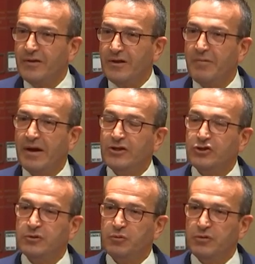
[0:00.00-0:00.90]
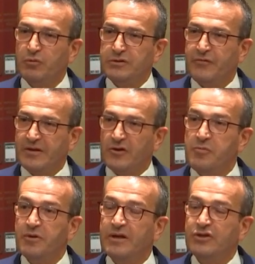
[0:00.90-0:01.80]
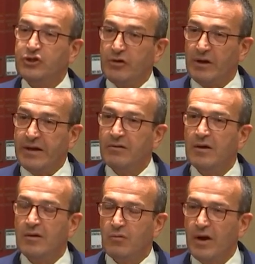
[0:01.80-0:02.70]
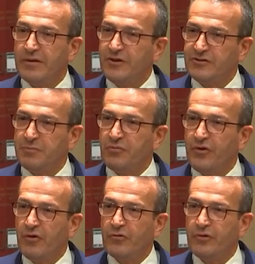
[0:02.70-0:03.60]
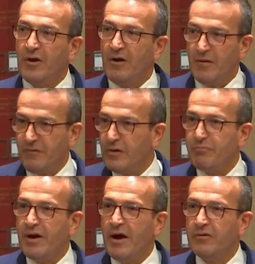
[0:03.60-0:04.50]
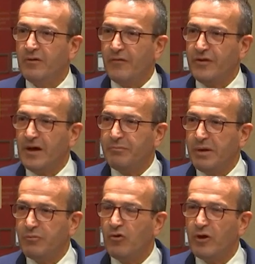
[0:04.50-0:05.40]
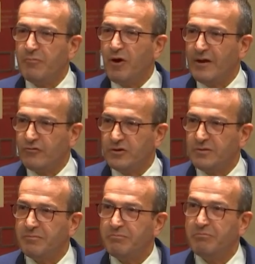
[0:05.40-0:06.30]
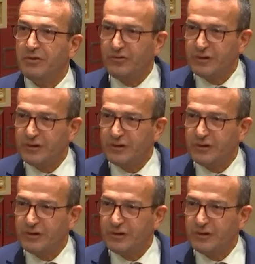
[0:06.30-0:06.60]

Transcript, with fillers: think about issues which affect the community generally rather than just themselves. I'm very proud of the young people in my electorate, Mr